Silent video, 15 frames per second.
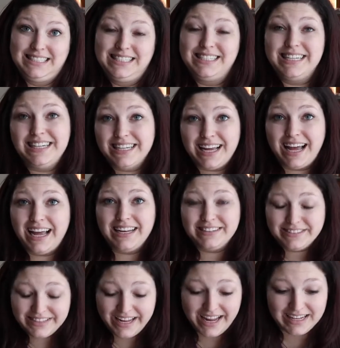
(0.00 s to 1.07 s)
Let's see, I
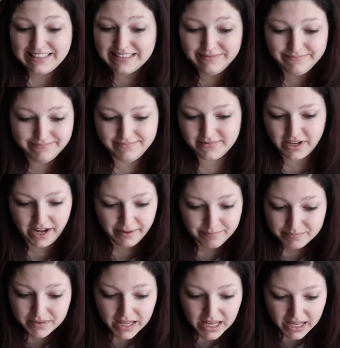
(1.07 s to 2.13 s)
don't, yeah, okay.
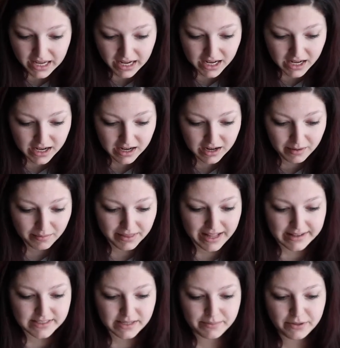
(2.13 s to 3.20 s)

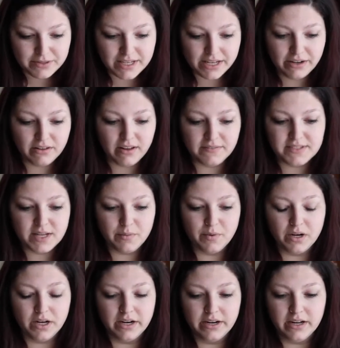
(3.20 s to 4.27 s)
Last time you said you love
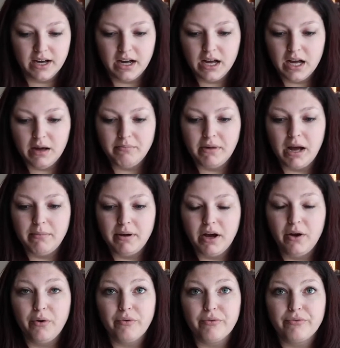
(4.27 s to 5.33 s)
someone,
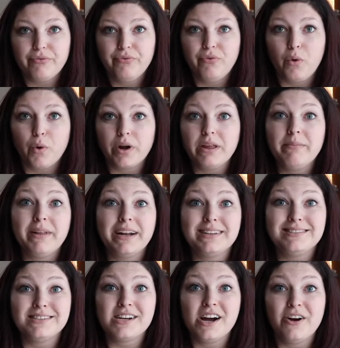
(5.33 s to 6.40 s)
about 40
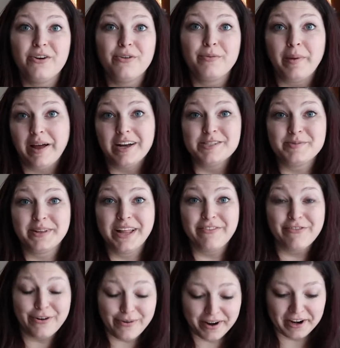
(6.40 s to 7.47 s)
minutes ago when my husband left
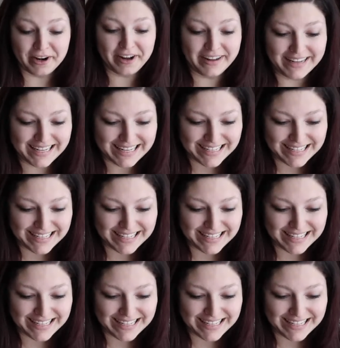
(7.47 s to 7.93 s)
for work.